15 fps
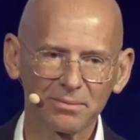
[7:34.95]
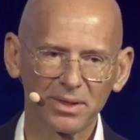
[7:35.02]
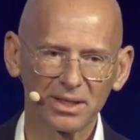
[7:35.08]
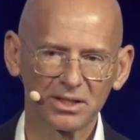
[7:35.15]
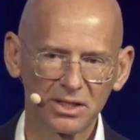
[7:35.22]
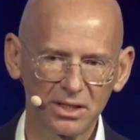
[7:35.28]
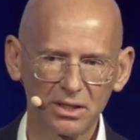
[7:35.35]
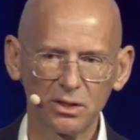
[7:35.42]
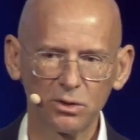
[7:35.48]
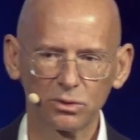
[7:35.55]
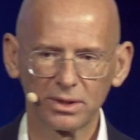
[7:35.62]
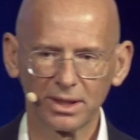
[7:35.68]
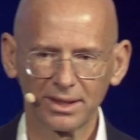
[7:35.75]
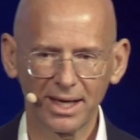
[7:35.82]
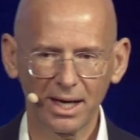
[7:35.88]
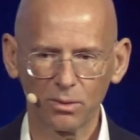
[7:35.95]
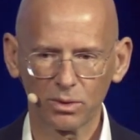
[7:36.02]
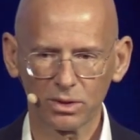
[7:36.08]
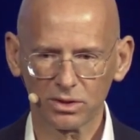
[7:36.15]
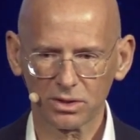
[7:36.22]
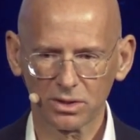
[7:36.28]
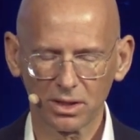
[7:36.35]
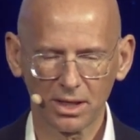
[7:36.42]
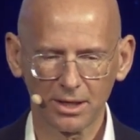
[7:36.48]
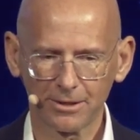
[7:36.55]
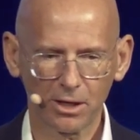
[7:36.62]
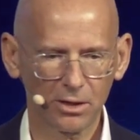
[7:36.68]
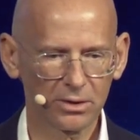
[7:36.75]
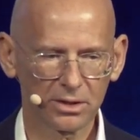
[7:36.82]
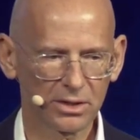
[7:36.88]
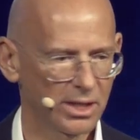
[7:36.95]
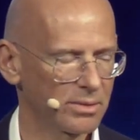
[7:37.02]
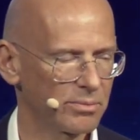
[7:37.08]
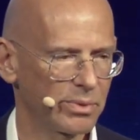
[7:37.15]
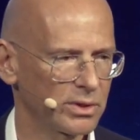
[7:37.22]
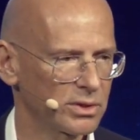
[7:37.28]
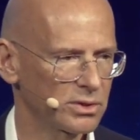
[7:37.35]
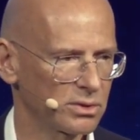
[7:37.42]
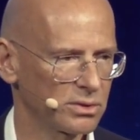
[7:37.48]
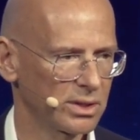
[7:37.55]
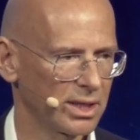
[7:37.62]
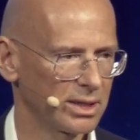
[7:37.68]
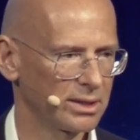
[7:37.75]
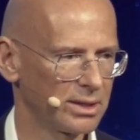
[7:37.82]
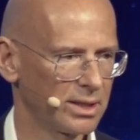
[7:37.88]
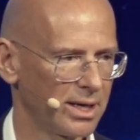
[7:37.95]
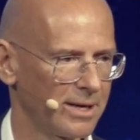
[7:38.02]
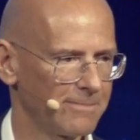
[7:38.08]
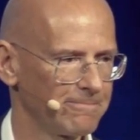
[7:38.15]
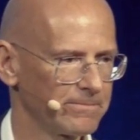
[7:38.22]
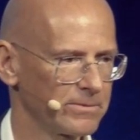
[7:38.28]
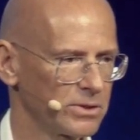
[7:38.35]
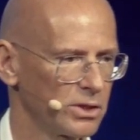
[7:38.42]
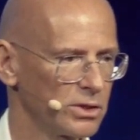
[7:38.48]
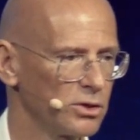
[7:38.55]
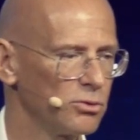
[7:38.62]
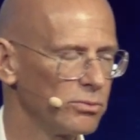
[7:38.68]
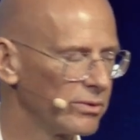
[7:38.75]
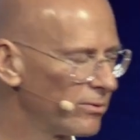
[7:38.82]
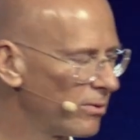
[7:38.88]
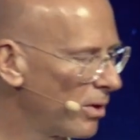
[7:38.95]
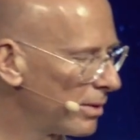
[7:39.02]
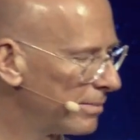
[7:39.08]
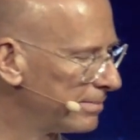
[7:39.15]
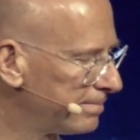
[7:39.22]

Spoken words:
but she knew that that was not the same person that she knew before.